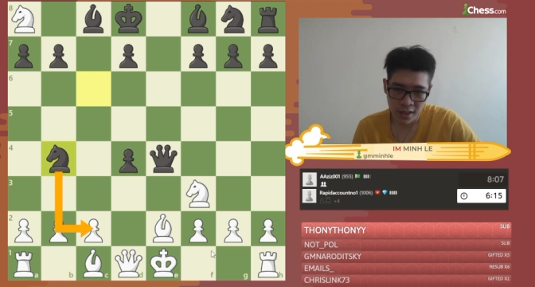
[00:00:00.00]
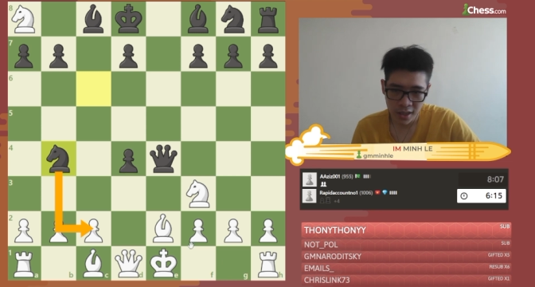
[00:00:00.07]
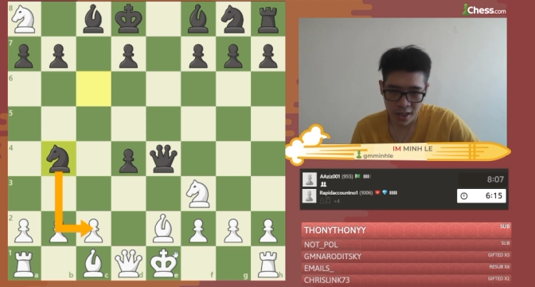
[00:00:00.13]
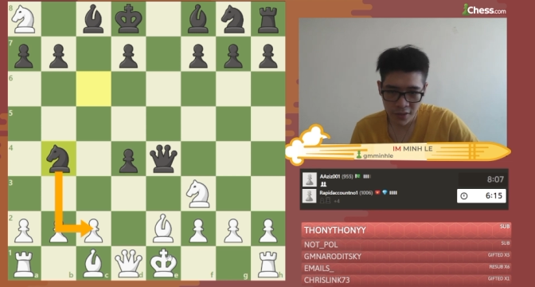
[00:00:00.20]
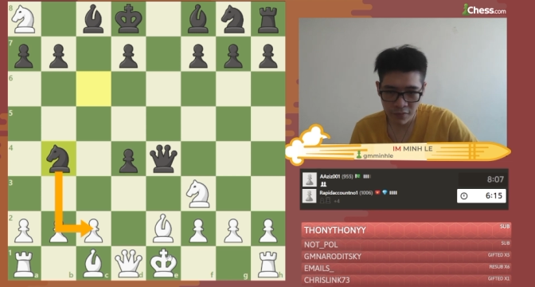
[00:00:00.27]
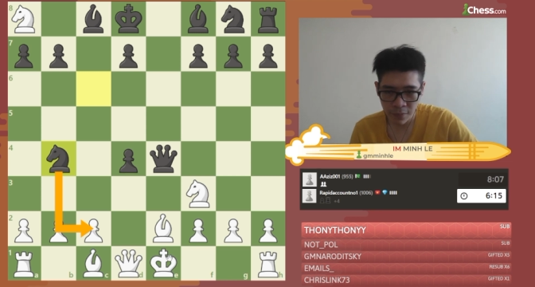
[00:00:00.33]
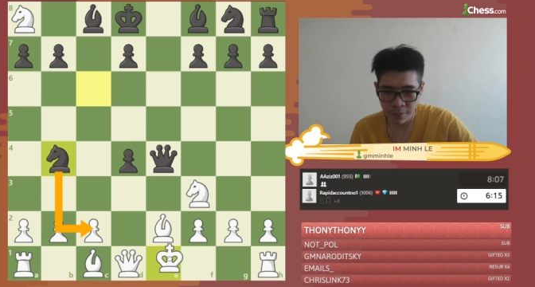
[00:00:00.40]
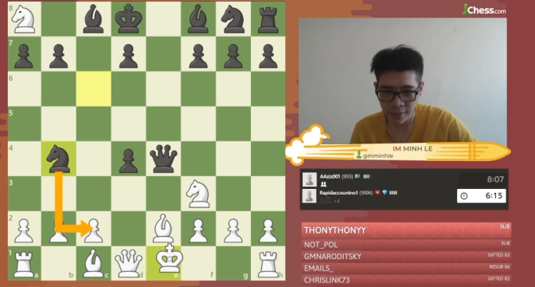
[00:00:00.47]

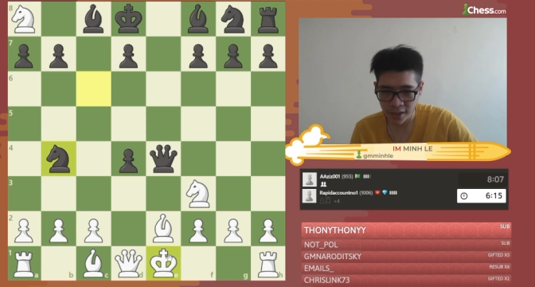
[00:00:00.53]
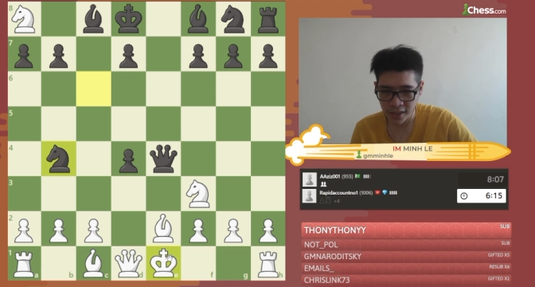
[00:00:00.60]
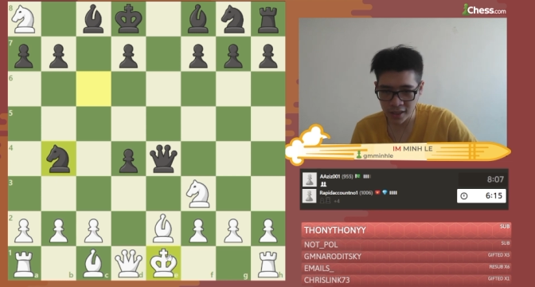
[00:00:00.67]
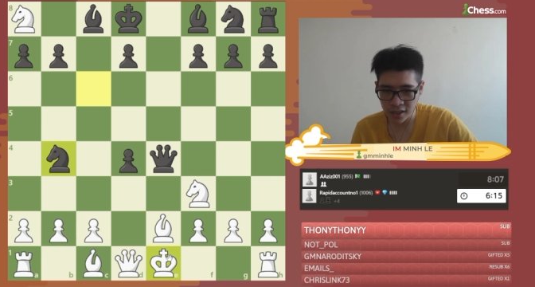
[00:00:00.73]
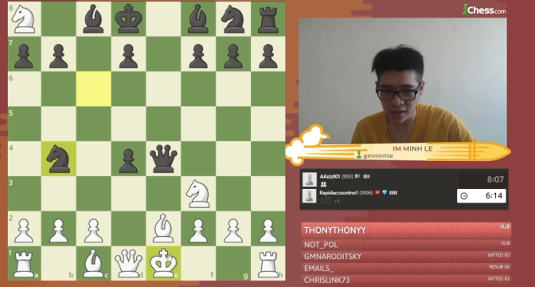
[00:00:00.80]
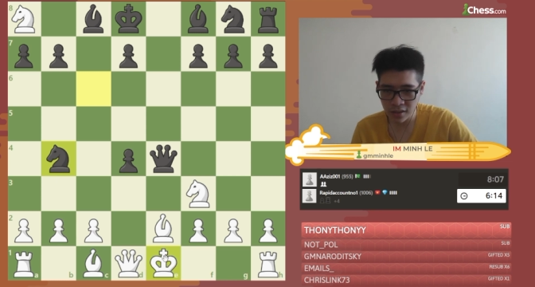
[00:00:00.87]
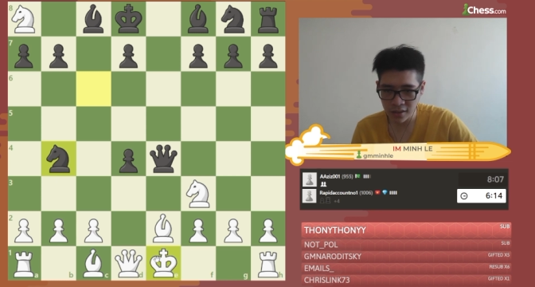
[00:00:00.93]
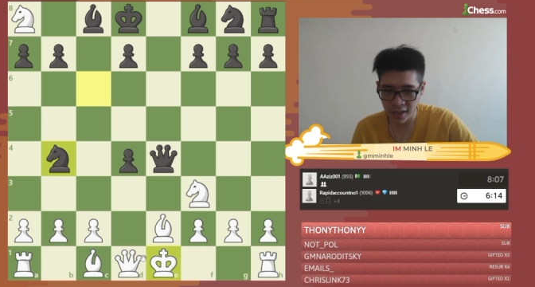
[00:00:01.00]
if I play
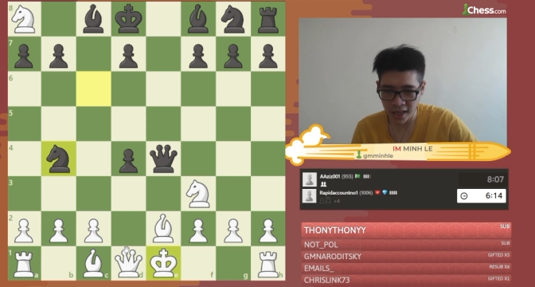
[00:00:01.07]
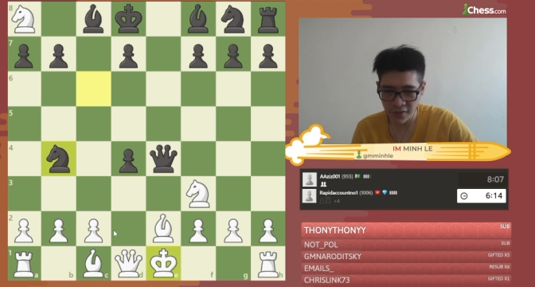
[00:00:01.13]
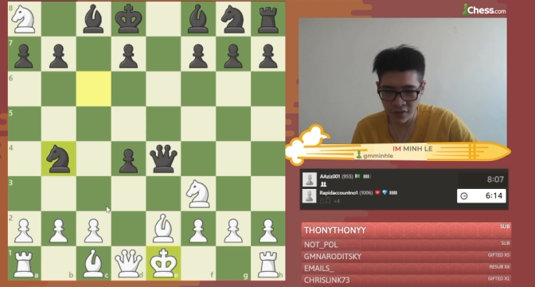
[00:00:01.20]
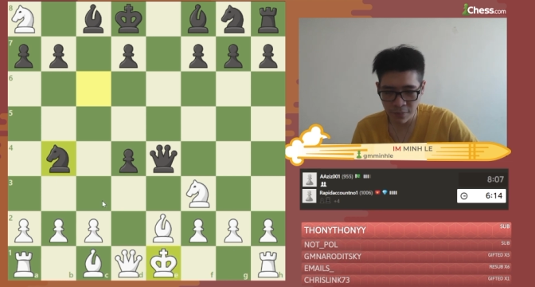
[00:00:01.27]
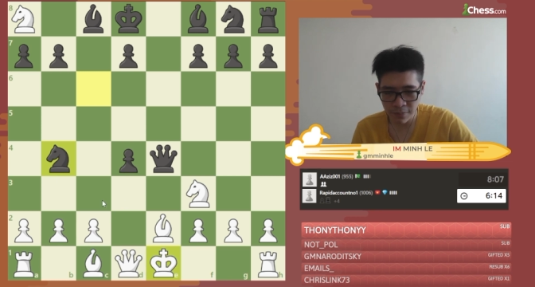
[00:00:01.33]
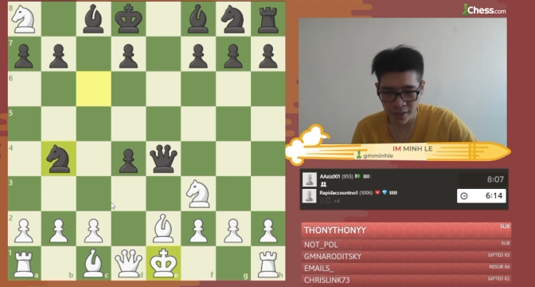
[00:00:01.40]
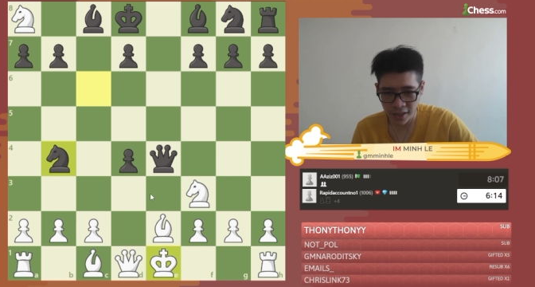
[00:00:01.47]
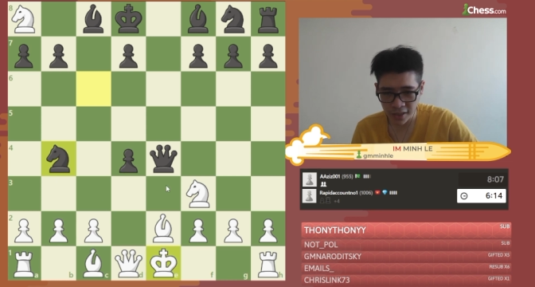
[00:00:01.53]

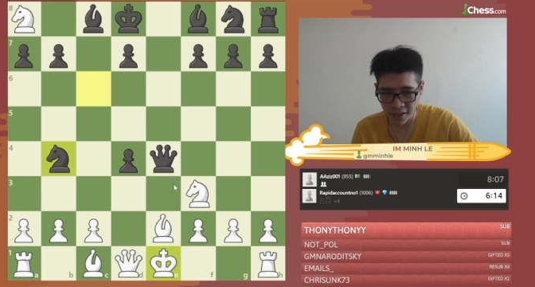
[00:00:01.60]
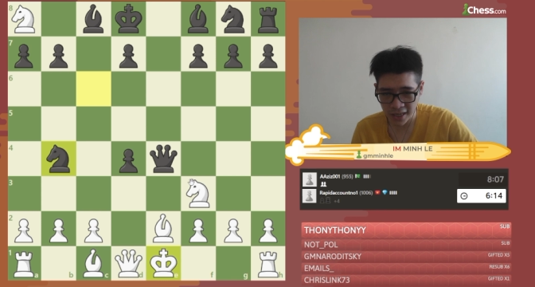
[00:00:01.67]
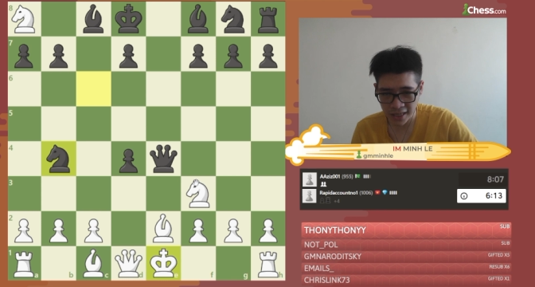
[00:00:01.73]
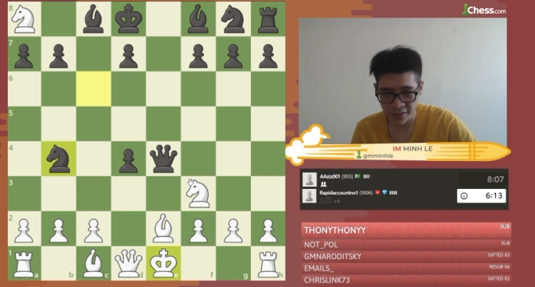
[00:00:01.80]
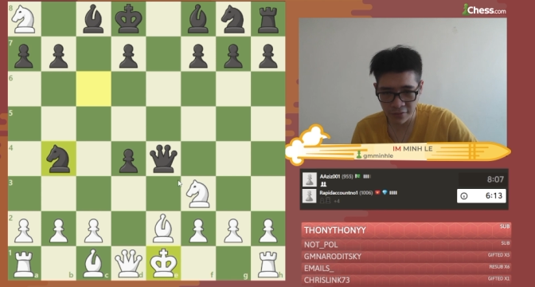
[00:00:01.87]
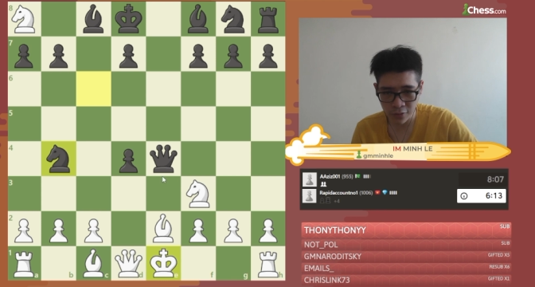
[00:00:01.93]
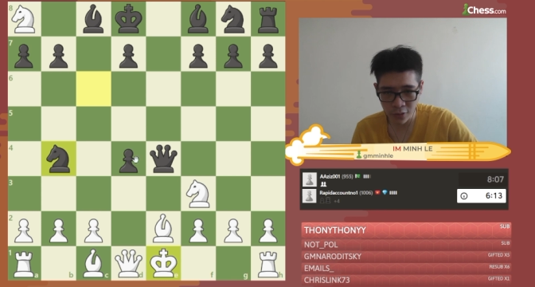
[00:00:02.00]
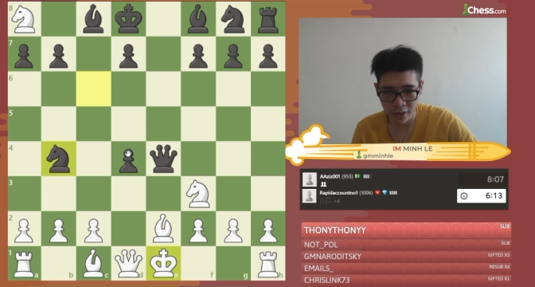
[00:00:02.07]
knight e4